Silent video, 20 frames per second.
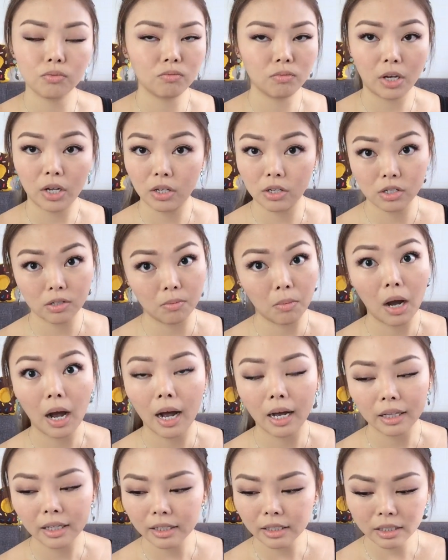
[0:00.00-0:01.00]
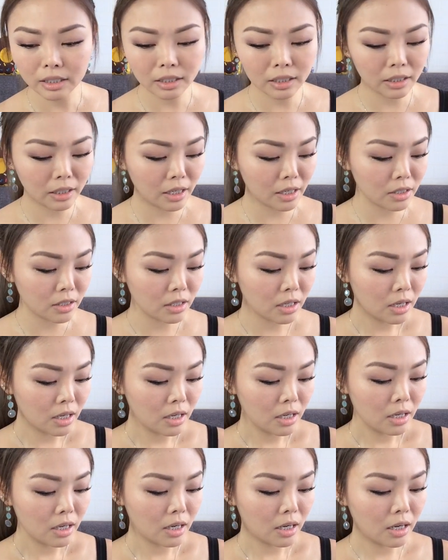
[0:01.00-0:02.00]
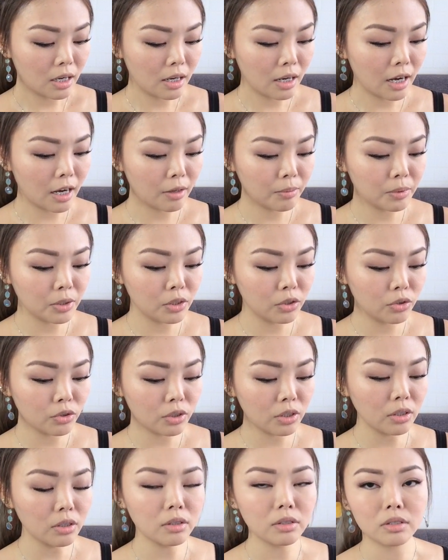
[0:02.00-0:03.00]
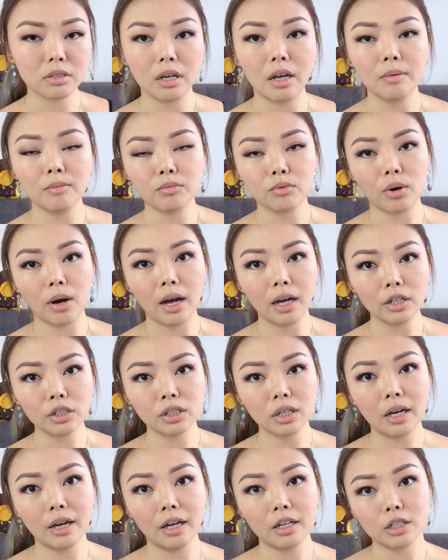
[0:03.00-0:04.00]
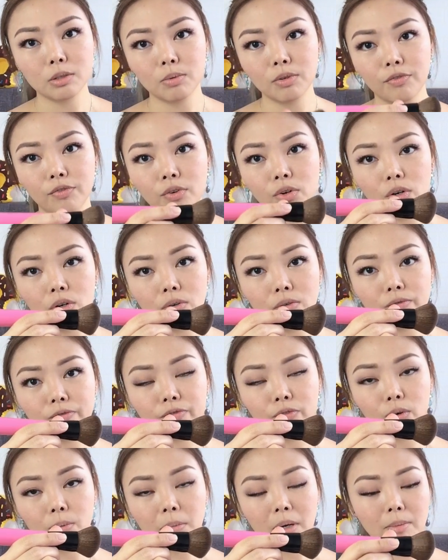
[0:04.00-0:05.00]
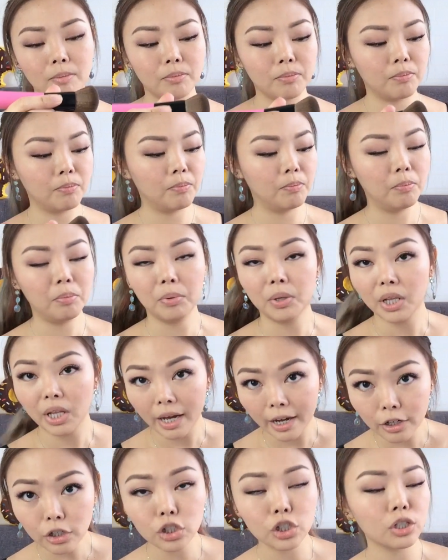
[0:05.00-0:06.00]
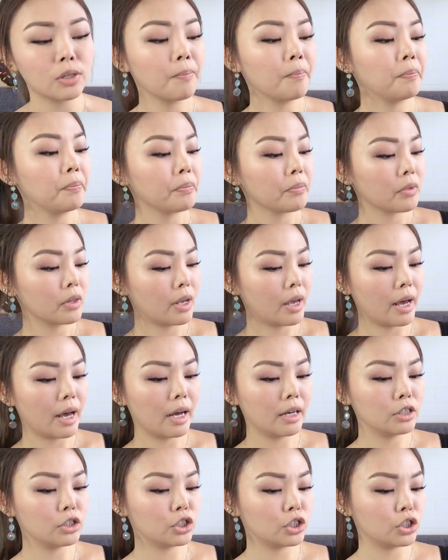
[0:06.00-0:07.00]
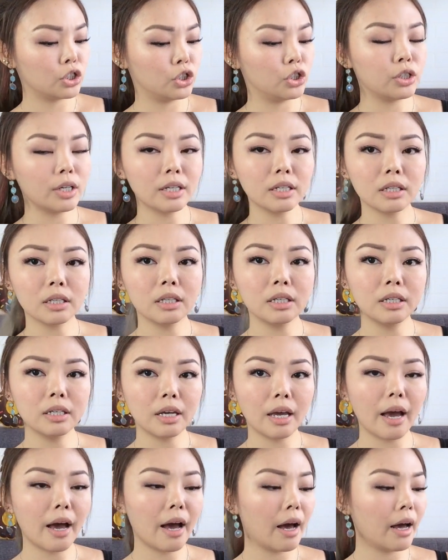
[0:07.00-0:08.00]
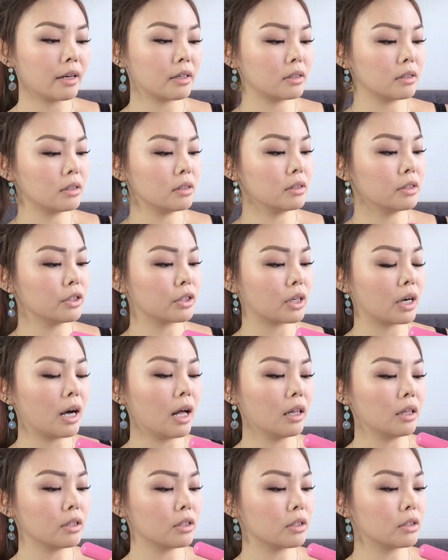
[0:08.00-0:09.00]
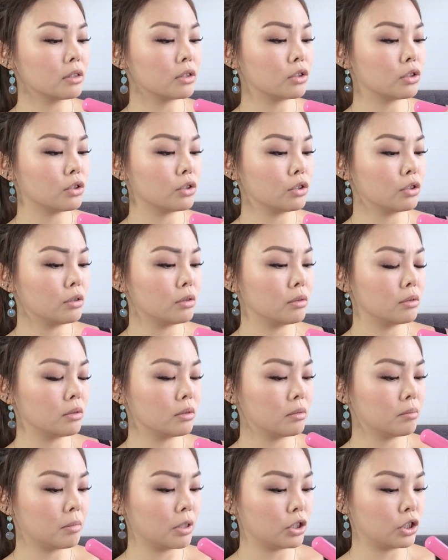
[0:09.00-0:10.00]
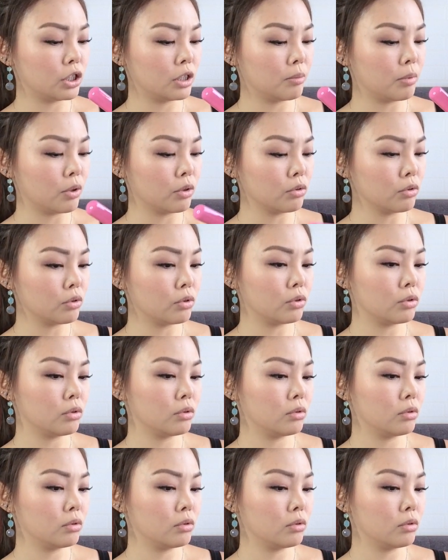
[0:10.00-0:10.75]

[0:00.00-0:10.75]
add some highlighting, I guess. I'll be using the same brush as before for my blush, and just gently add a little color to my cheekbones.